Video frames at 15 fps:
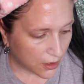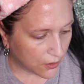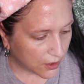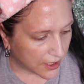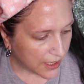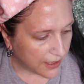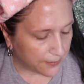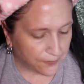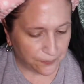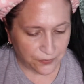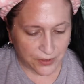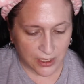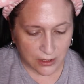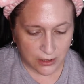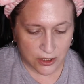Okay,
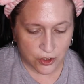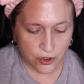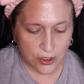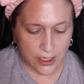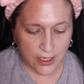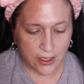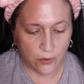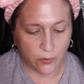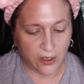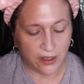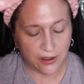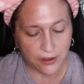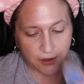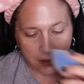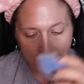now let's try it
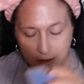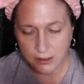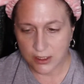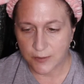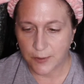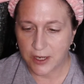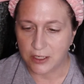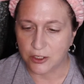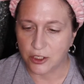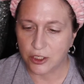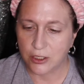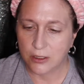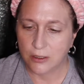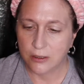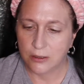with the sponge.